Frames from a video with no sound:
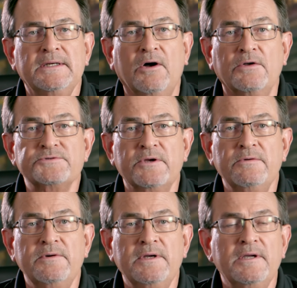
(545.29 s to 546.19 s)

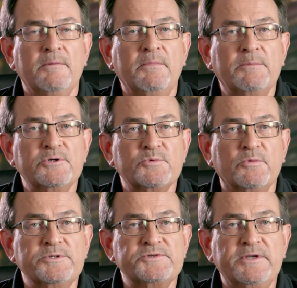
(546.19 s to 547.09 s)
Also, members will
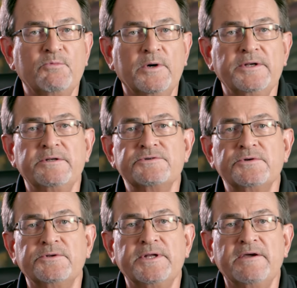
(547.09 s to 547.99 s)
receive one
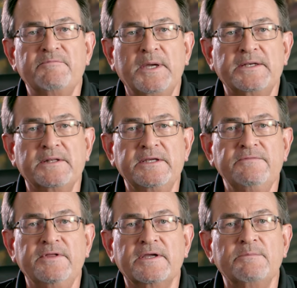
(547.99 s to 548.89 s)
additional day of paid
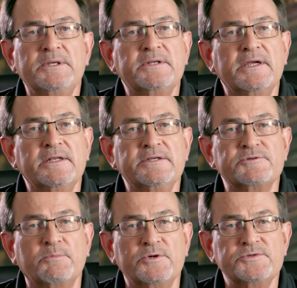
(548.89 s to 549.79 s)
leave that can be taken as
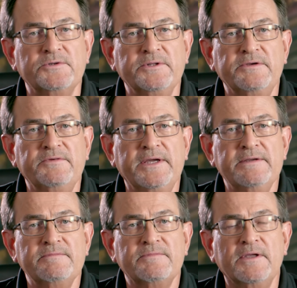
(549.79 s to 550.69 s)
a personal leave
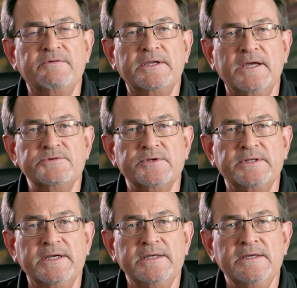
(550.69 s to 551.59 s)
day, a vacation
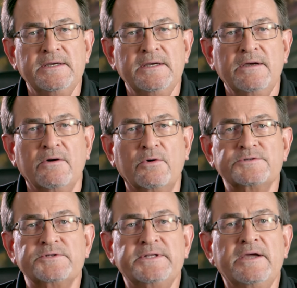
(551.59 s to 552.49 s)
day, or
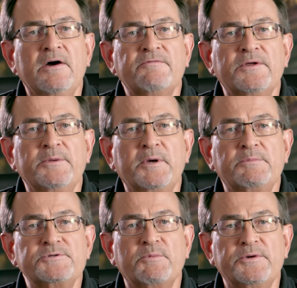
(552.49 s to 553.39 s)
as a day off on the
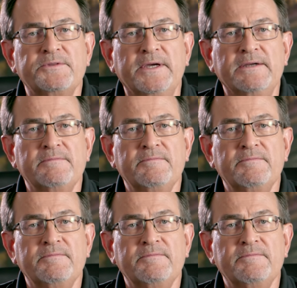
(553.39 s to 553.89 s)
member's birthday.